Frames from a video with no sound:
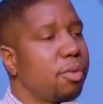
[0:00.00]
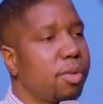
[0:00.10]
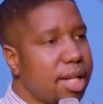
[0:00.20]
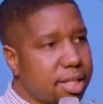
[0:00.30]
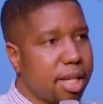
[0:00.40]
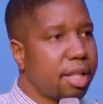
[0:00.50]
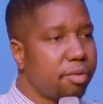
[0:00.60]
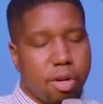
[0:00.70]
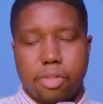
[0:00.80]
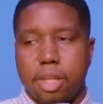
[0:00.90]
them when they say
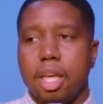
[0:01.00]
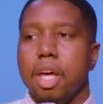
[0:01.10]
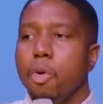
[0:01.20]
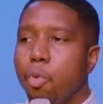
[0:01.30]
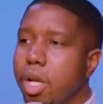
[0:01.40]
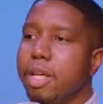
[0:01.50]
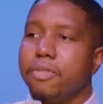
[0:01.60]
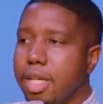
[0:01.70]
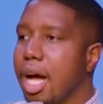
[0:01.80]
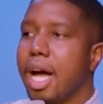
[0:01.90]
the wrong thing. What
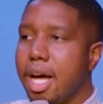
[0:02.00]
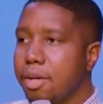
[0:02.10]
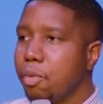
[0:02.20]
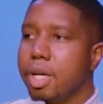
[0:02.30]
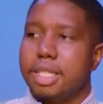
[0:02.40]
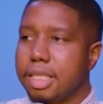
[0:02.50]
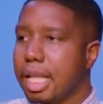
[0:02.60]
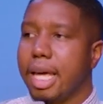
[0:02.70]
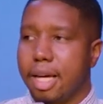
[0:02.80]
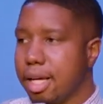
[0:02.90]
if God was
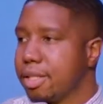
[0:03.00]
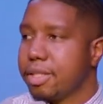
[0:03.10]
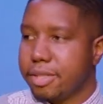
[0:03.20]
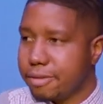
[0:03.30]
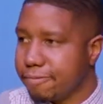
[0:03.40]
like us?